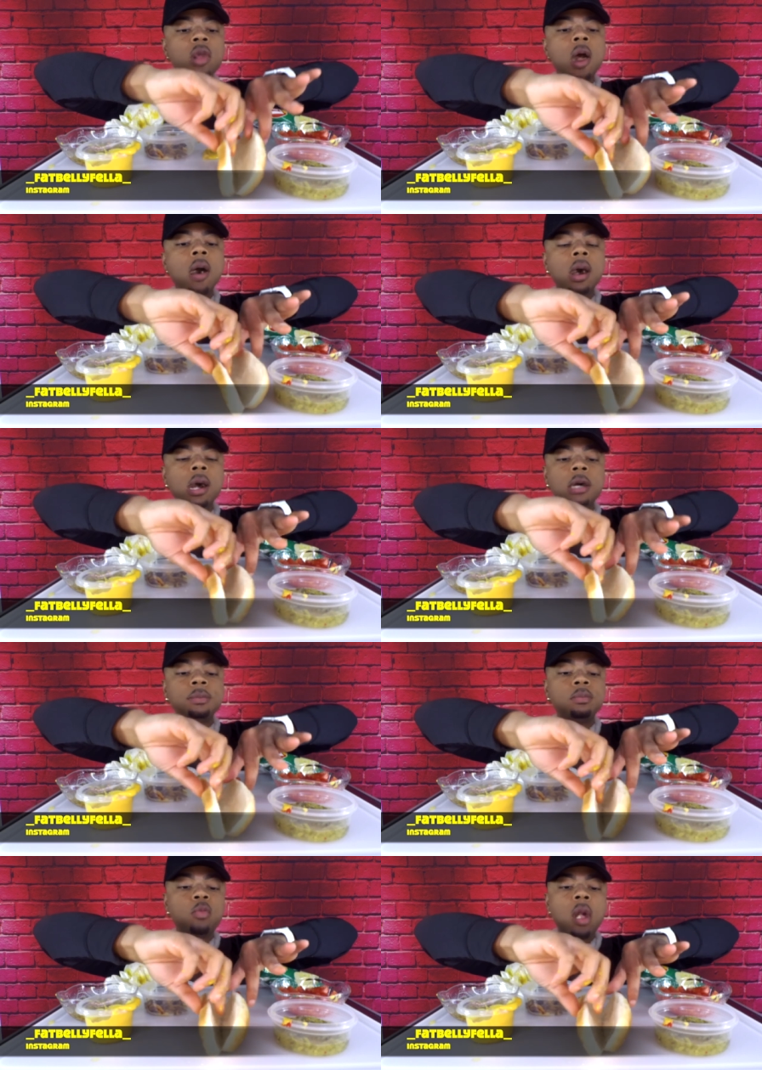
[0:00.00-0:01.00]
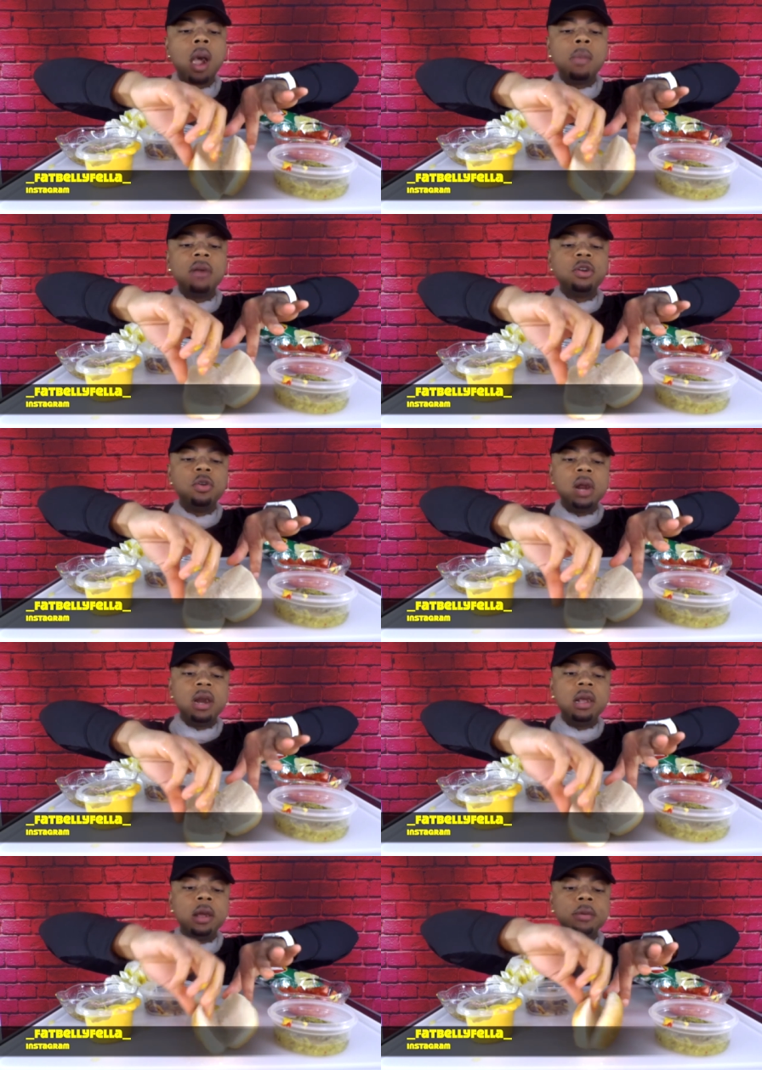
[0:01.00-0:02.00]
Uh-uh. I'm gonna have to do that
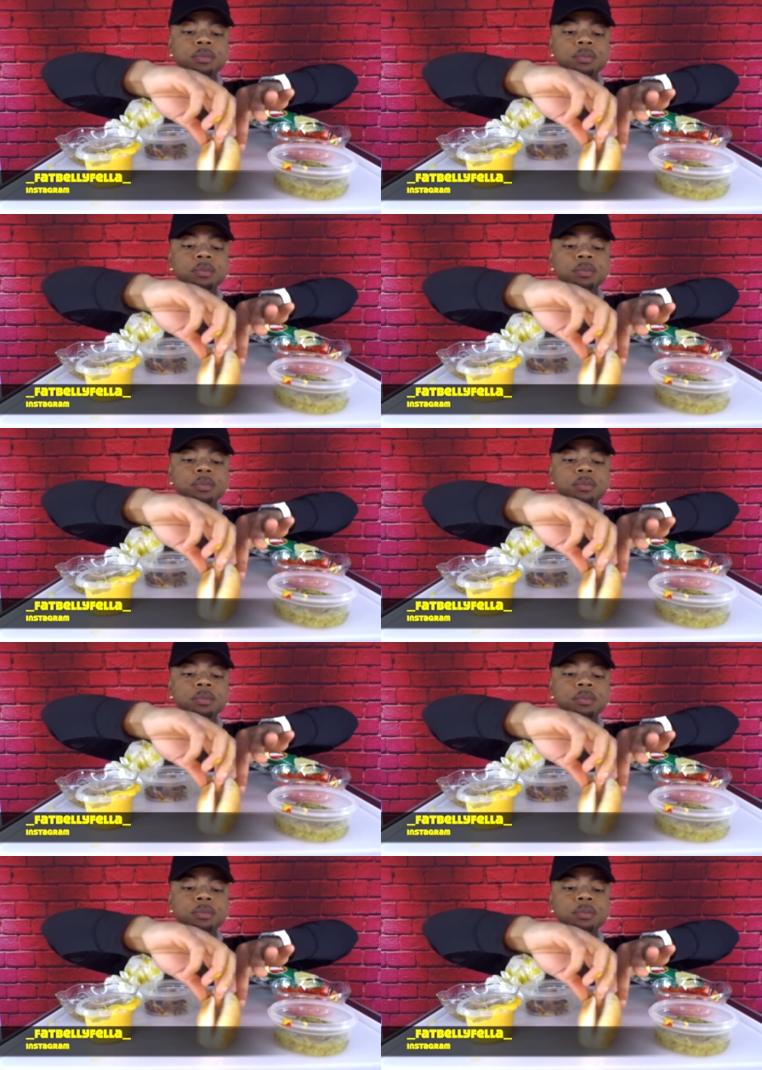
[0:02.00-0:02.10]
again.